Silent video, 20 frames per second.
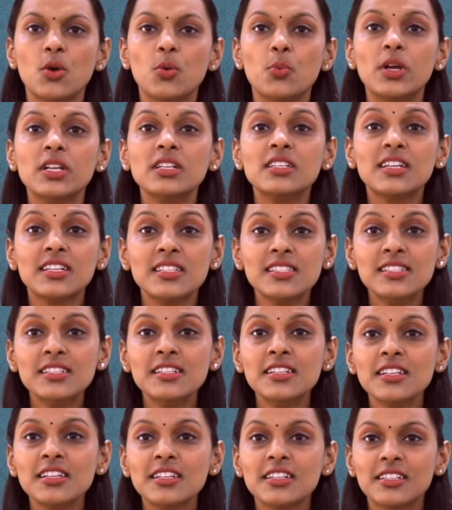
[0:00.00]
When
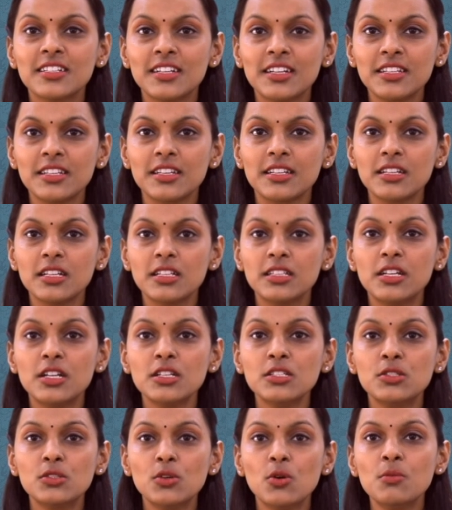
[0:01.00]
considering a career, there
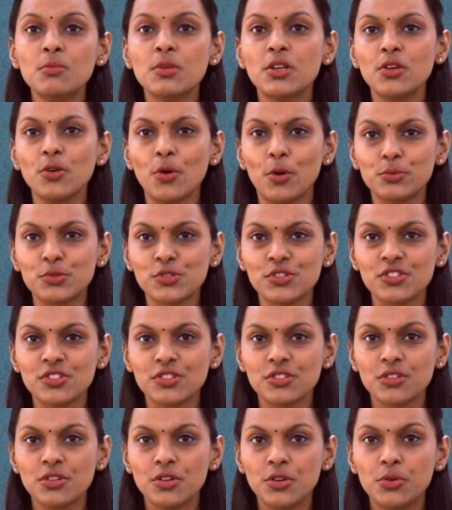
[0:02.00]
are so many
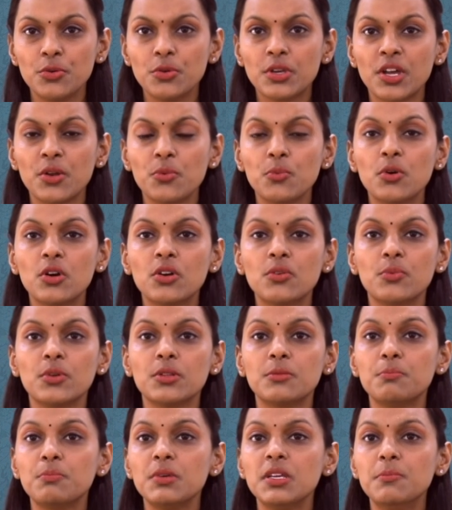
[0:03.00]
options. You can work
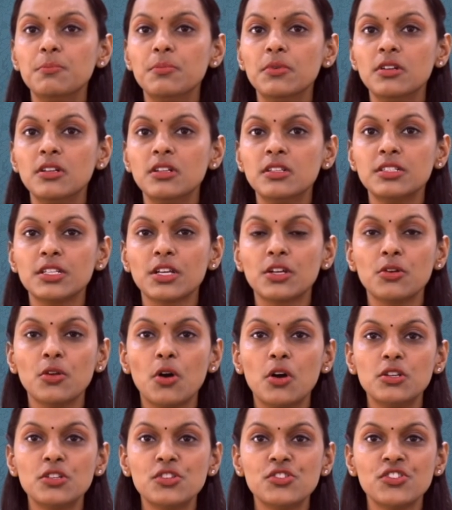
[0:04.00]
with people,
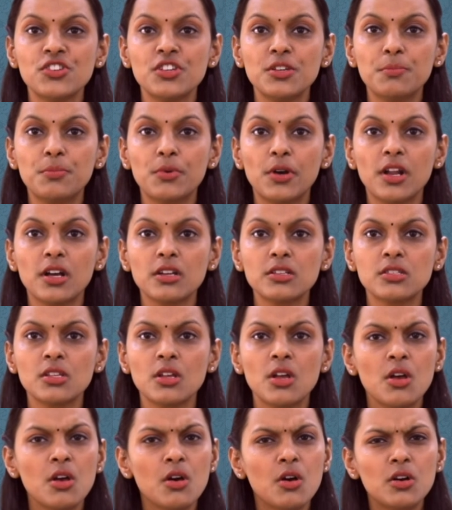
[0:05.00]
technology,
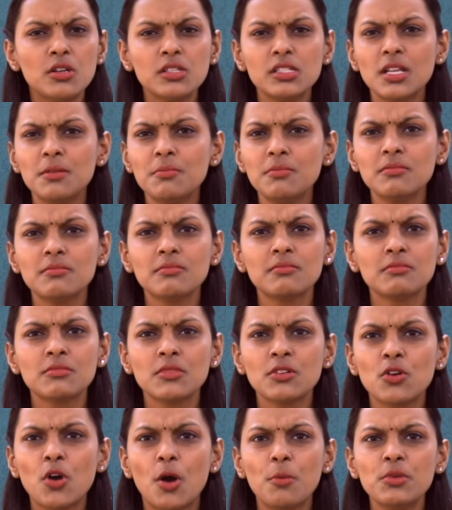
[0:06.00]
products, or some
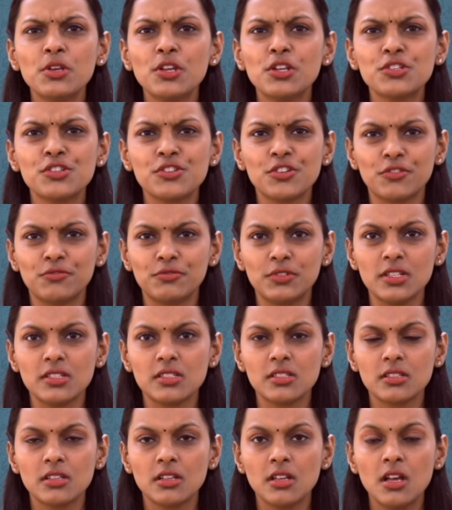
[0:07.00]
combination of
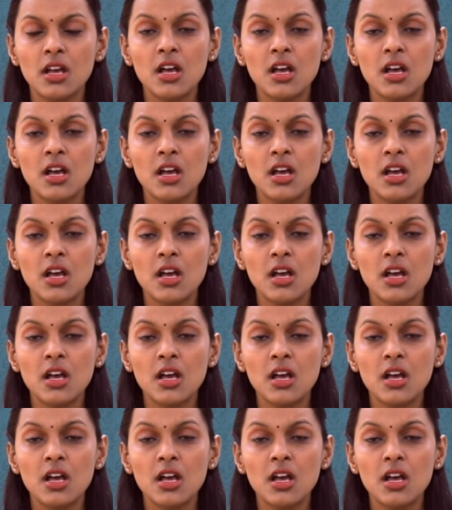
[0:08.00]
these.